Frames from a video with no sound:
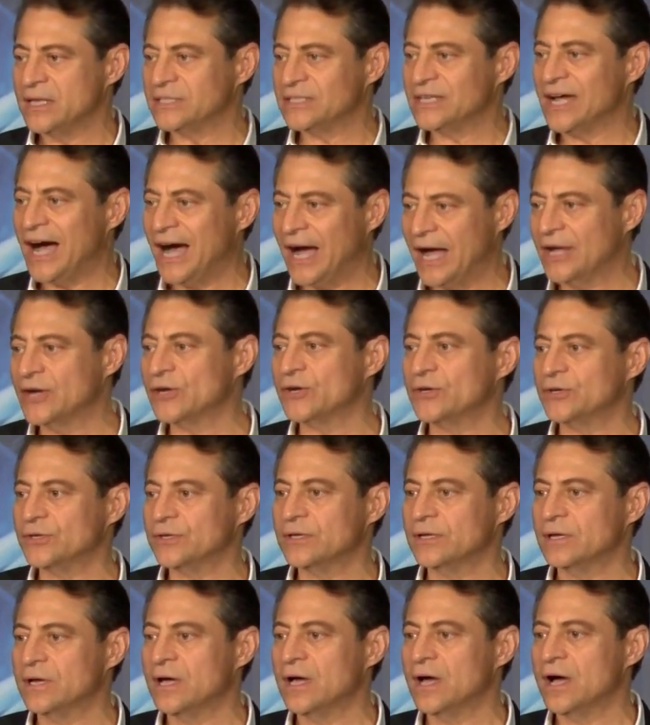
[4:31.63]

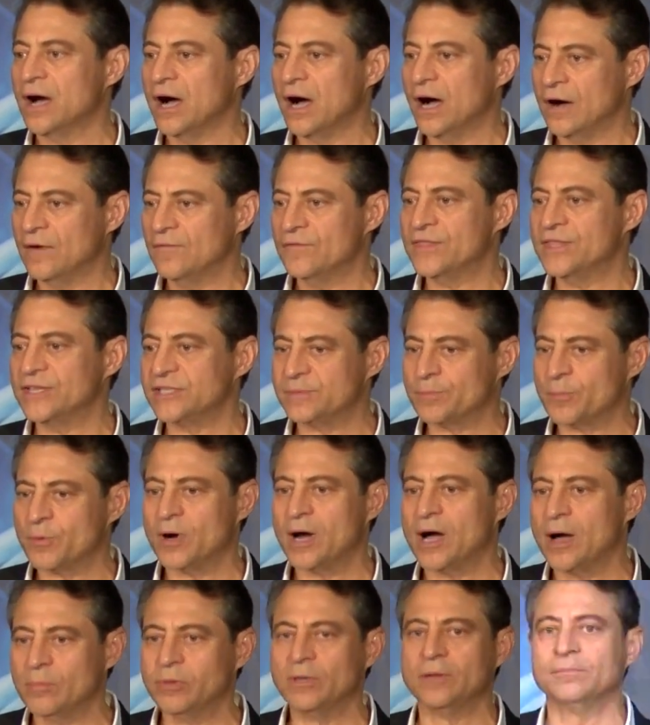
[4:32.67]
tired of this
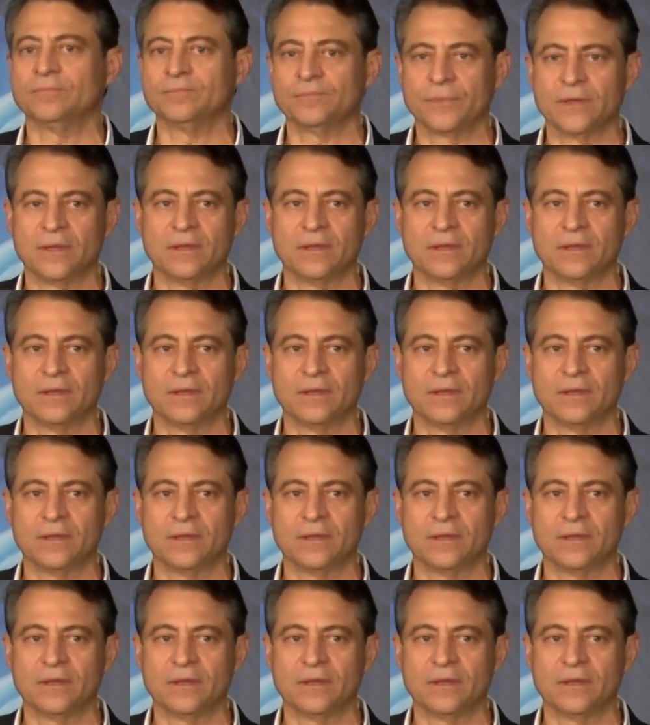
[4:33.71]
problem,